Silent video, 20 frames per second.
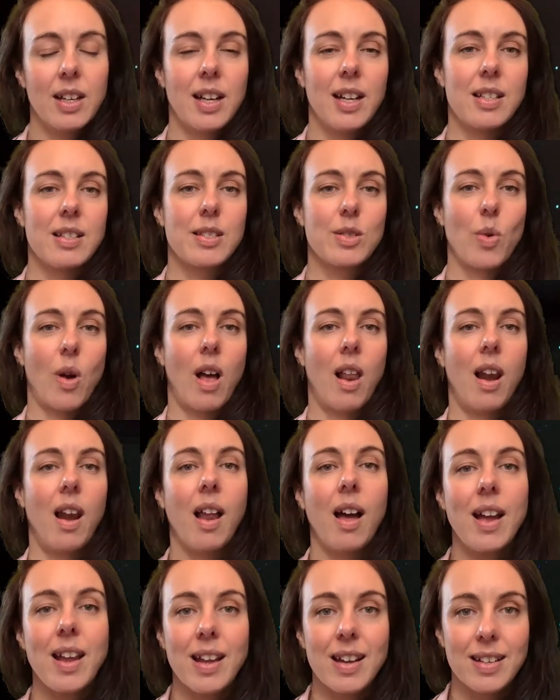It's quite a
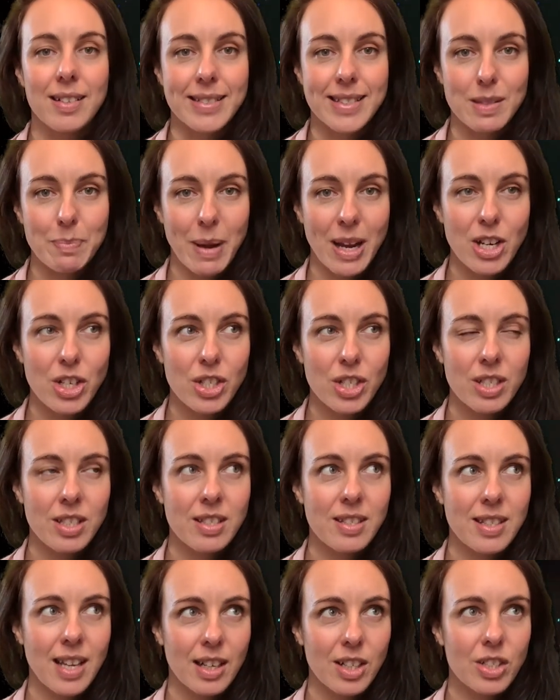light and
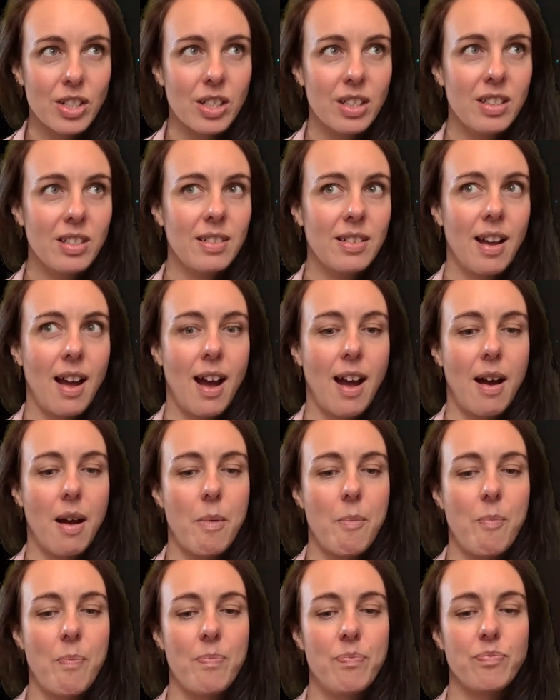spacious section
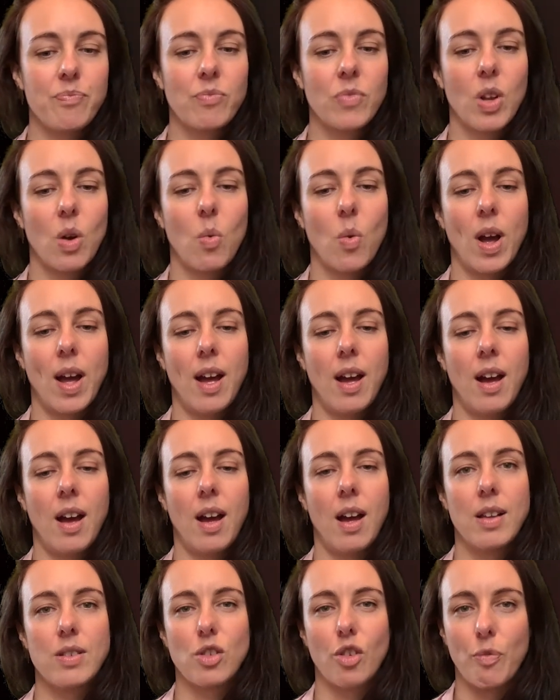um,
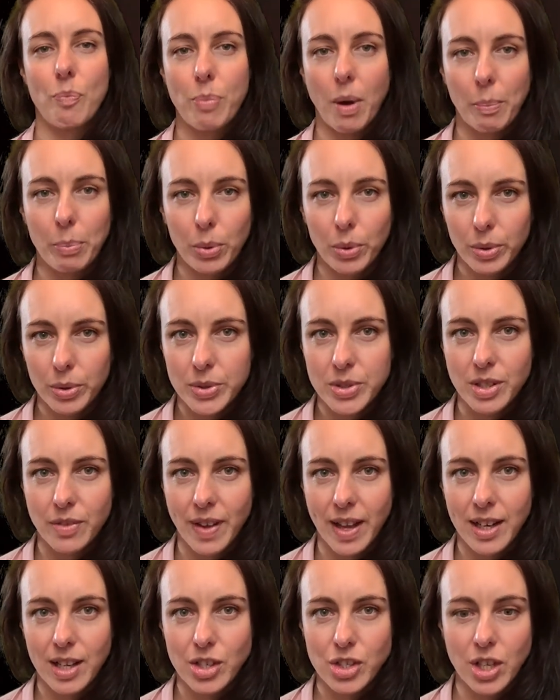where sort of bubbles of
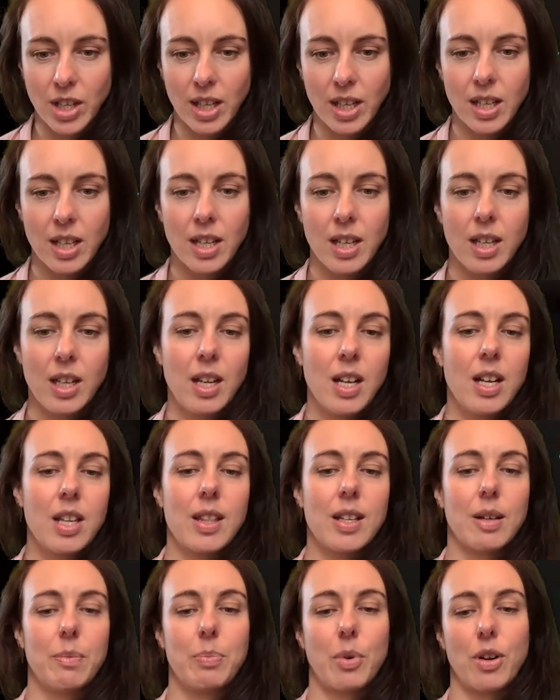energy
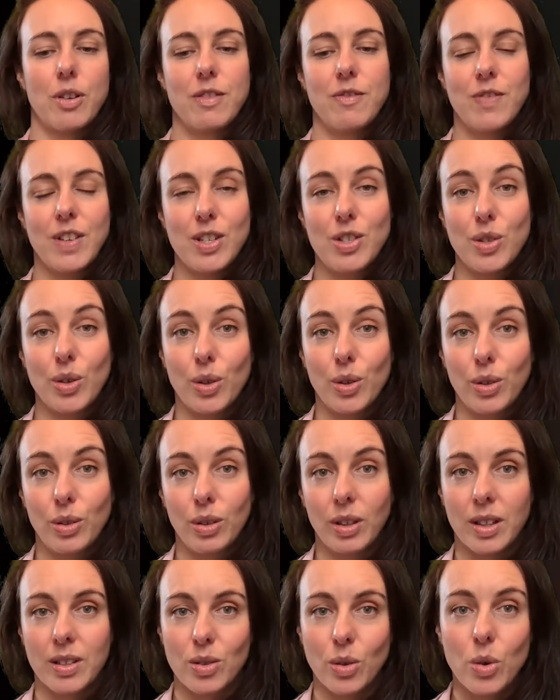that are both
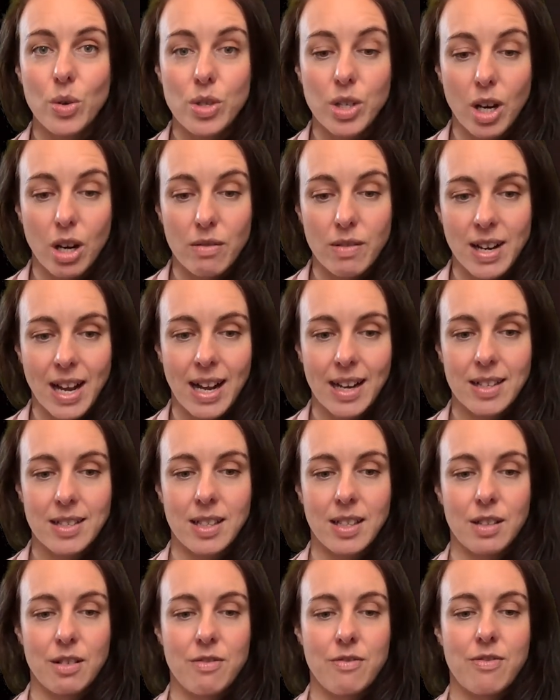visual and audio
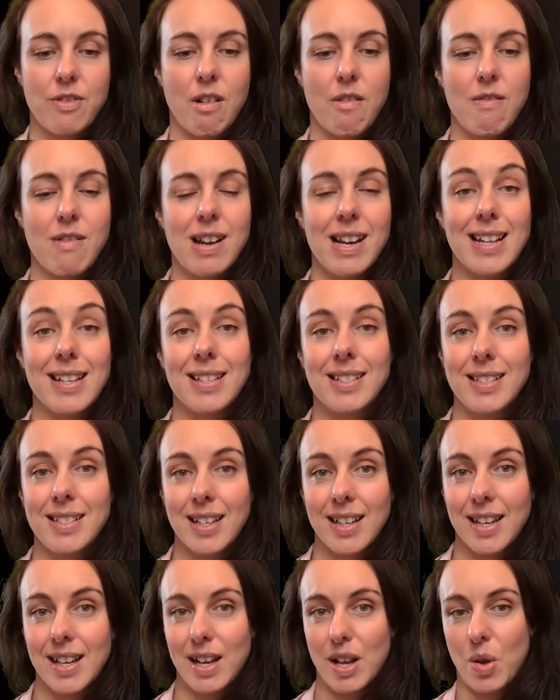reactive are released
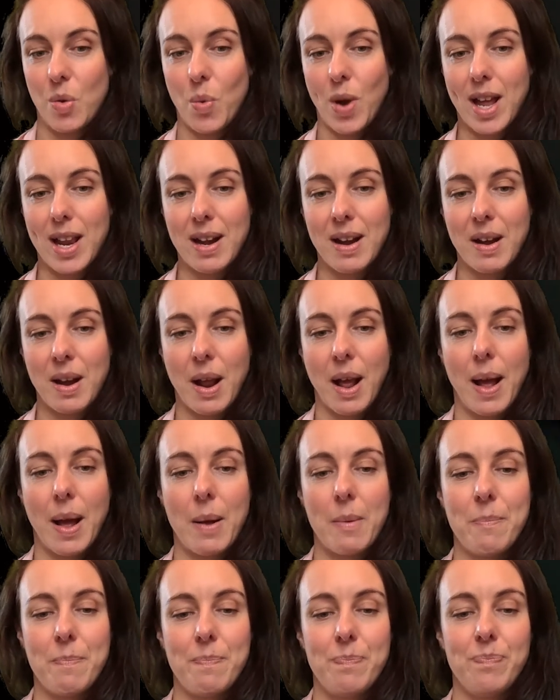when
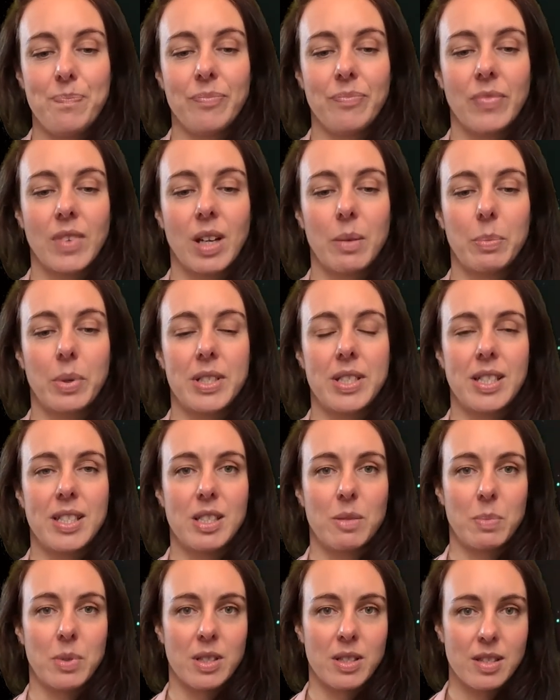um,
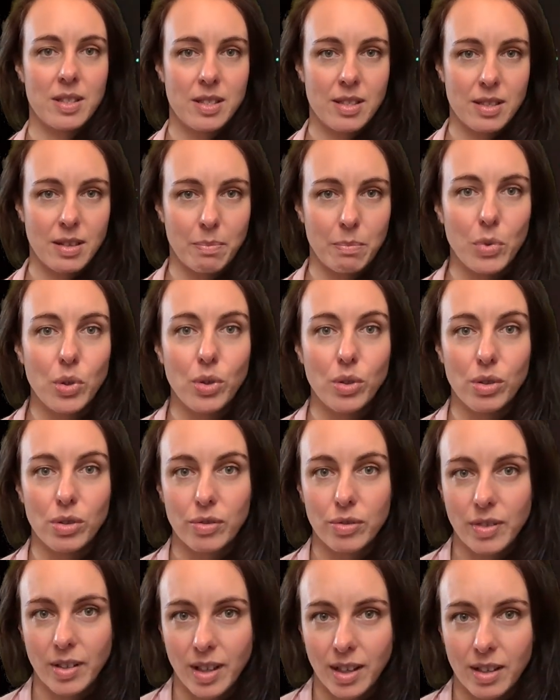participants
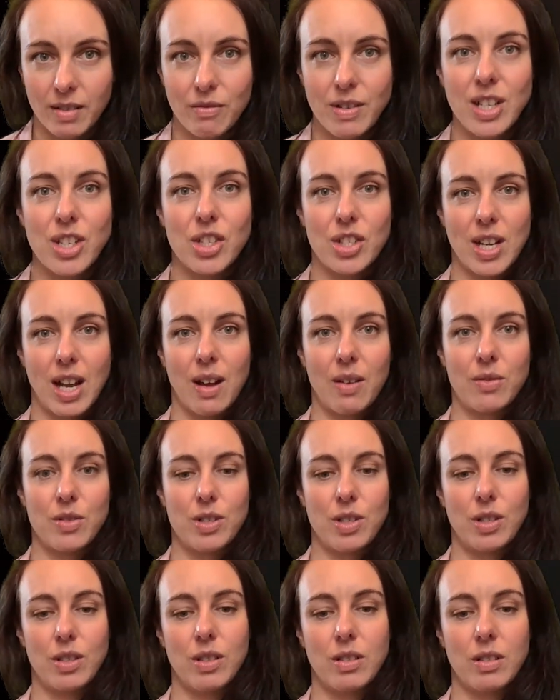move and reach down
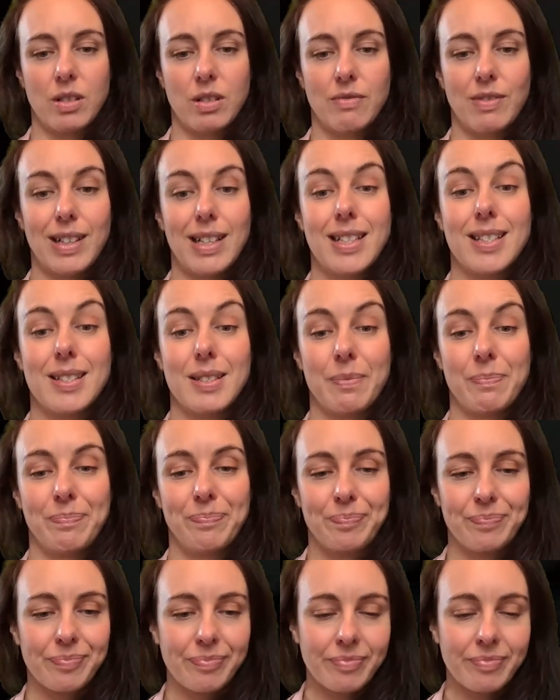to release them.